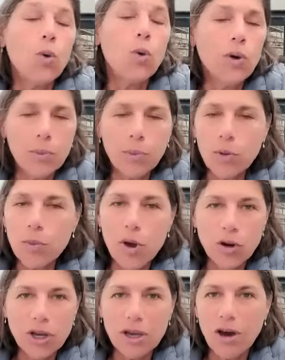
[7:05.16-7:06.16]
we're
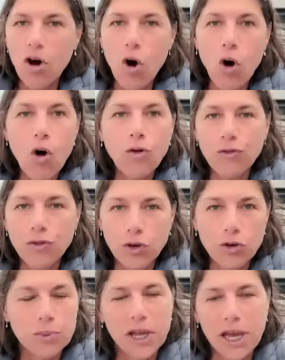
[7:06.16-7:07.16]
promoting a whole
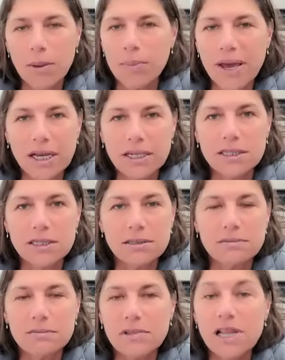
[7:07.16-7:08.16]
food plant-based
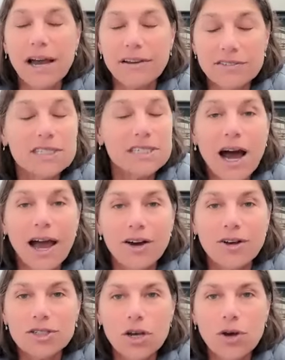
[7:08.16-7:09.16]

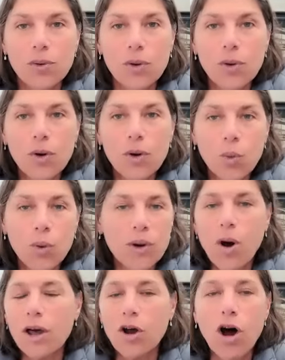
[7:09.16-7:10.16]
lifestyle. So we
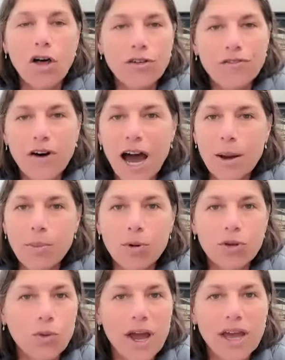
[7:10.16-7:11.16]
want all the fiber,
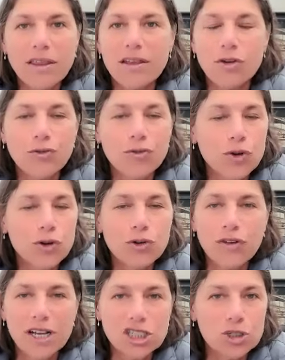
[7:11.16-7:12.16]
the way that the fruit or
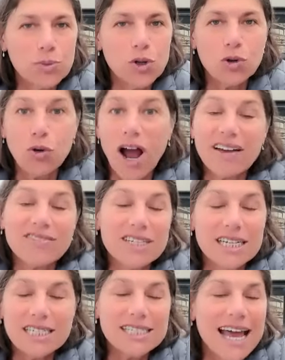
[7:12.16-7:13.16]
vegetable arrived in
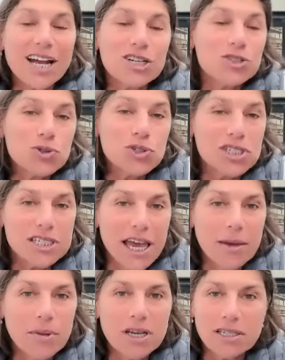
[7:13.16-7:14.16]
its natural
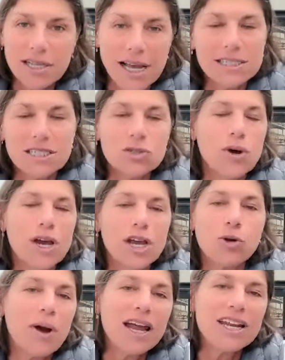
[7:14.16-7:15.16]
state, because that's the way
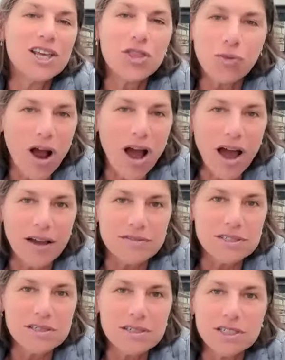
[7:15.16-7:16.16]
your body
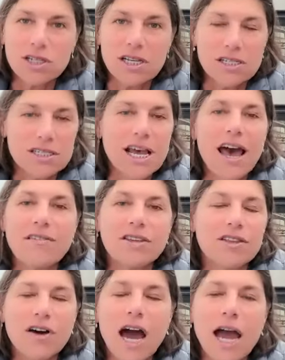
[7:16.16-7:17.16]
thrives, is having
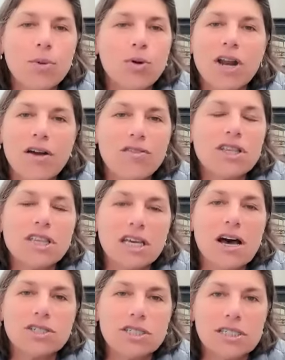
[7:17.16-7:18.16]
the fiber and everything
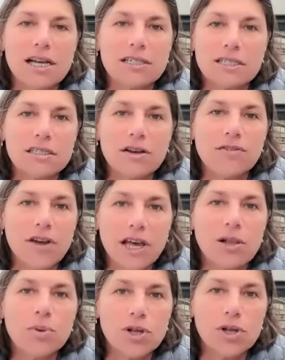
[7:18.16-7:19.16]
else that's
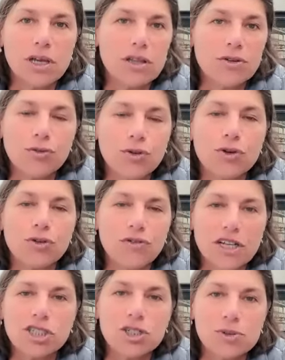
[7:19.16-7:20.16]
available in the fruit or
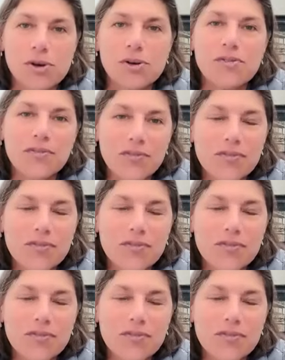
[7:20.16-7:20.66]
vegetable.